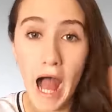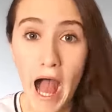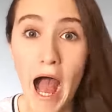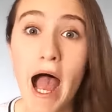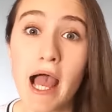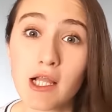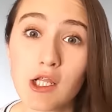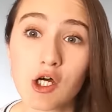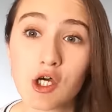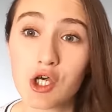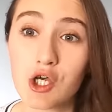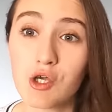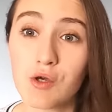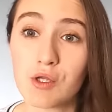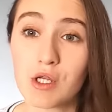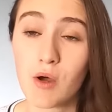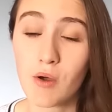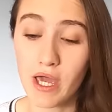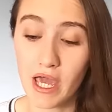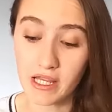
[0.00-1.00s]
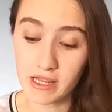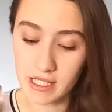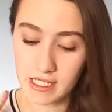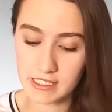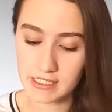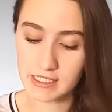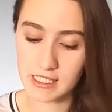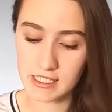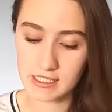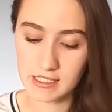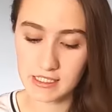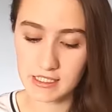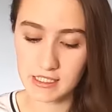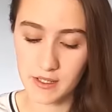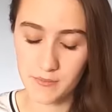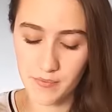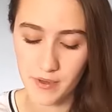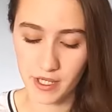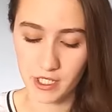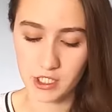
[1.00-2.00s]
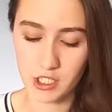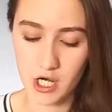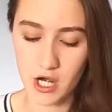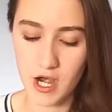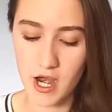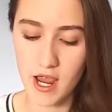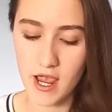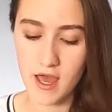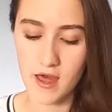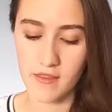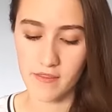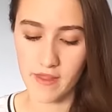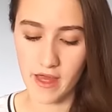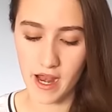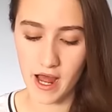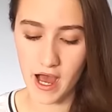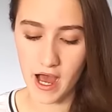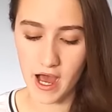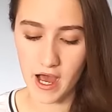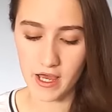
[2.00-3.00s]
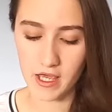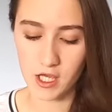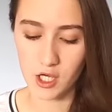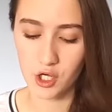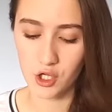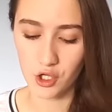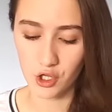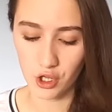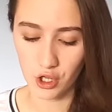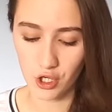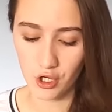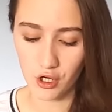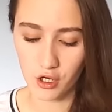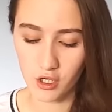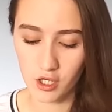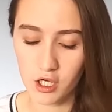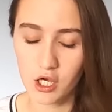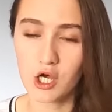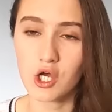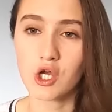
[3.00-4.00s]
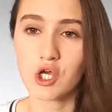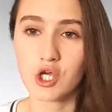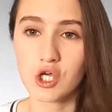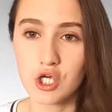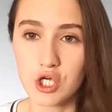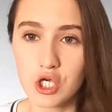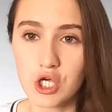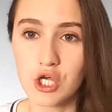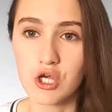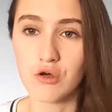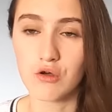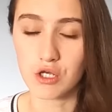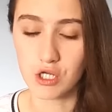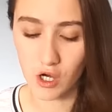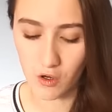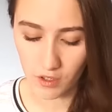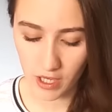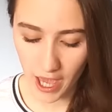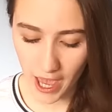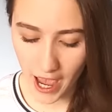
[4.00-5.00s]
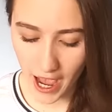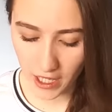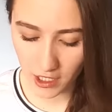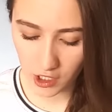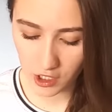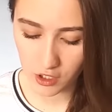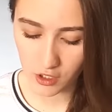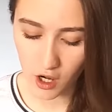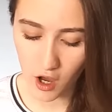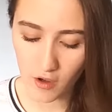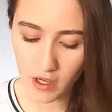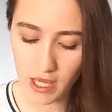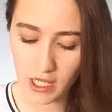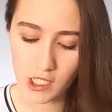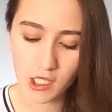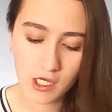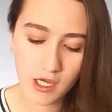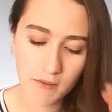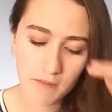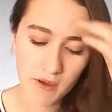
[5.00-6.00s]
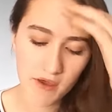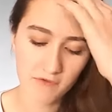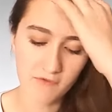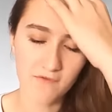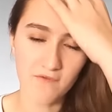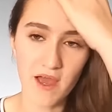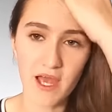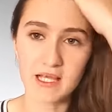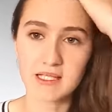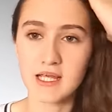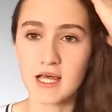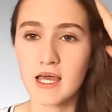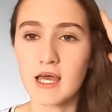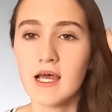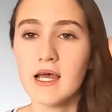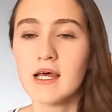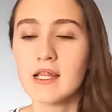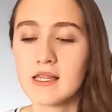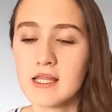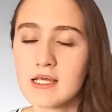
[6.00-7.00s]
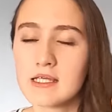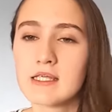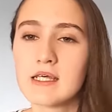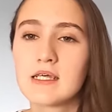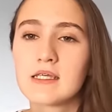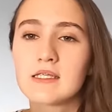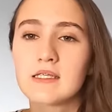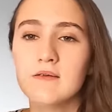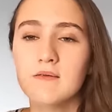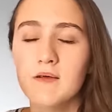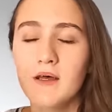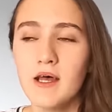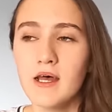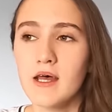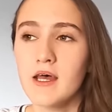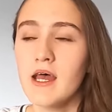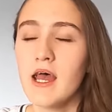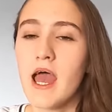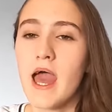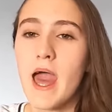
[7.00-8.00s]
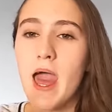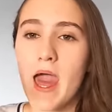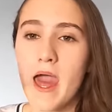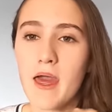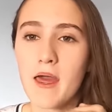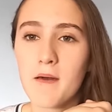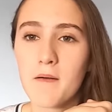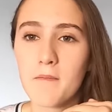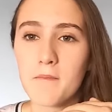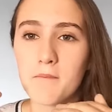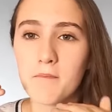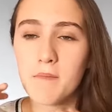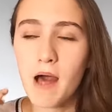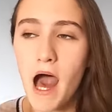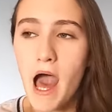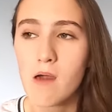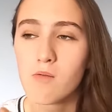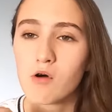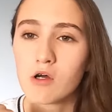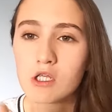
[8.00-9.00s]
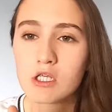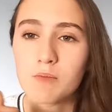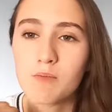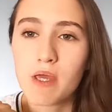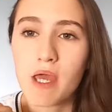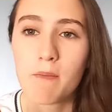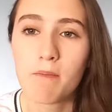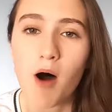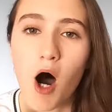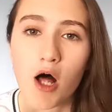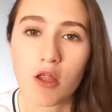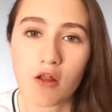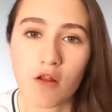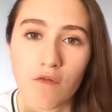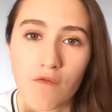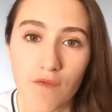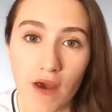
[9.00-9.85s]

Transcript: I look cute. Okay, this is the picture that I look cute. Okay, I look cute. Okay, look at my face. Like, this is... I want to be a model